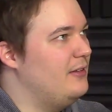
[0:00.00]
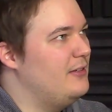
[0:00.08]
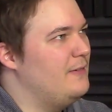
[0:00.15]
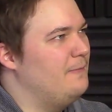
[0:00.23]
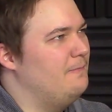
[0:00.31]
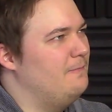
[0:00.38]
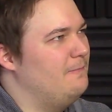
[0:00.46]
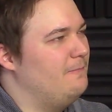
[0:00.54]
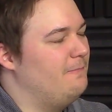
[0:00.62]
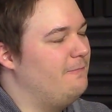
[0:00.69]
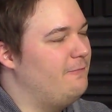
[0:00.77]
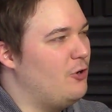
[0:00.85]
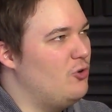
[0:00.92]
the
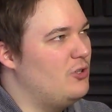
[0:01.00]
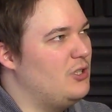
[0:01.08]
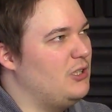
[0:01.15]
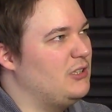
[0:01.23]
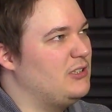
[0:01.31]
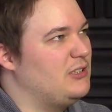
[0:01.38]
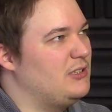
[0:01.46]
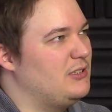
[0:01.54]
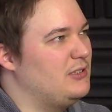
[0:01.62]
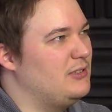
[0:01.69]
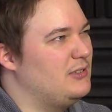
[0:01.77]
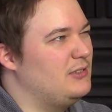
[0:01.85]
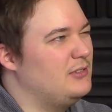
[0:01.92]

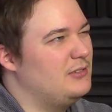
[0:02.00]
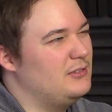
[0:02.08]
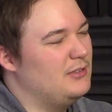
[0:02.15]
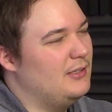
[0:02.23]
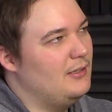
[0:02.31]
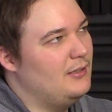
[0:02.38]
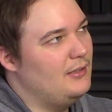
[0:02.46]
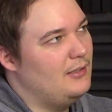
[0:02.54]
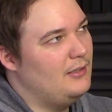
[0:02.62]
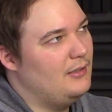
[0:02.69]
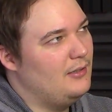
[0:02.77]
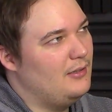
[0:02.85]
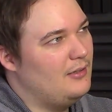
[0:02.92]
vocals,
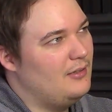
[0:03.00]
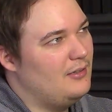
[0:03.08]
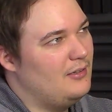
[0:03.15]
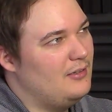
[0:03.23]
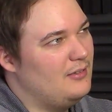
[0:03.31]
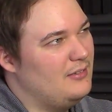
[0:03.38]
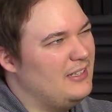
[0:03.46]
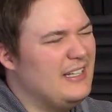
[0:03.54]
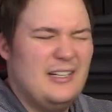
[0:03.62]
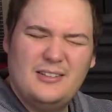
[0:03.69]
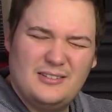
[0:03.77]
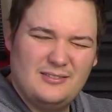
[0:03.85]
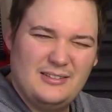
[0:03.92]

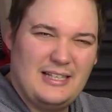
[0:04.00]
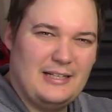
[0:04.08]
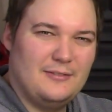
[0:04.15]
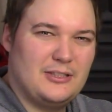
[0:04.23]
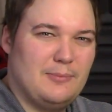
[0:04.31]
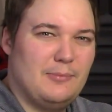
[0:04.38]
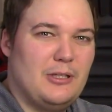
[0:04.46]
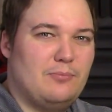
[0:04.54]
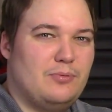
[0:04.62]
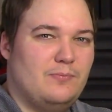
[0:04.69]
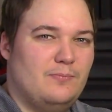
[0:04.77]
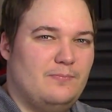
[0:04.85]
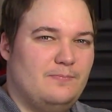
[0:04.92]
here kind of similar
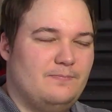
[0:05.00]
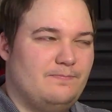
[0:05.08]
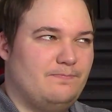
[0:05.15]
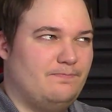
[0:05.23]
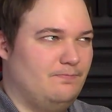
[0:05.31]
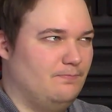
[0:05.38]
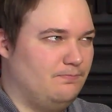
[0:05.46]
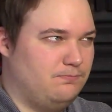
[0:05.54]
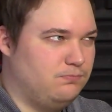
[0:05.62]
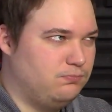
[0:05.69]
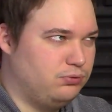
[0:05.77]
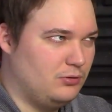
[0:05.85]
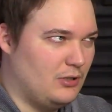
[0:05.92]

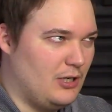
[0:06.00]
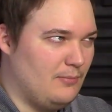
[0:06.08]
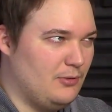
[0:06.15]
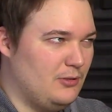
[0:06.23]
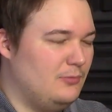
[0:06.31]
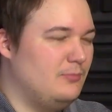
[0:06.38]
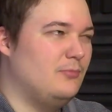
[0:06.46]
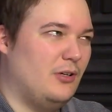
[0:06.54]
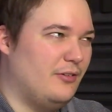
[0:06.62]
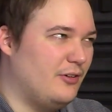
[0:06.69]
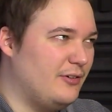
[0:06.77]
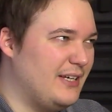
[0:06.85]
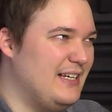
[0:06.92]
problem,
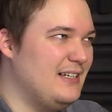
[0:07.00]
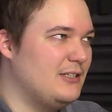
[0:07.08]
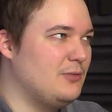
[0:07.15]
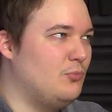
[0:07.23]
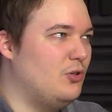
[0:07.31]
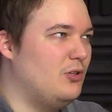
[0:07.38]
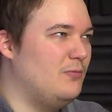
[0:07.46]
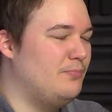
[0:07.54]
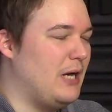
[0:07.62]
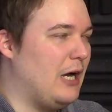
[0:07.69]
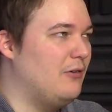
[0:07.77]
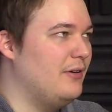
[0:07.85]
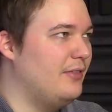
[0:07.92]
although here it's more
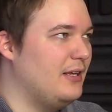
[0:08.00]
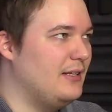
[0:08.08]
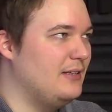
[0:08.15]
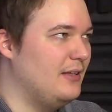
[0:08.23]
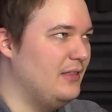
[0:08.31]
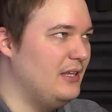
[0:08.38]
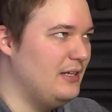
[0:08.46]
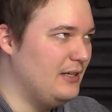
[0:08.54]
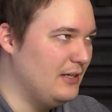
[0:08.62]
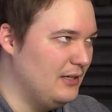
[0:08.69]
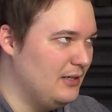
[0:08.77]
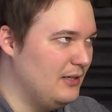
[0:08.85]
apparent than in the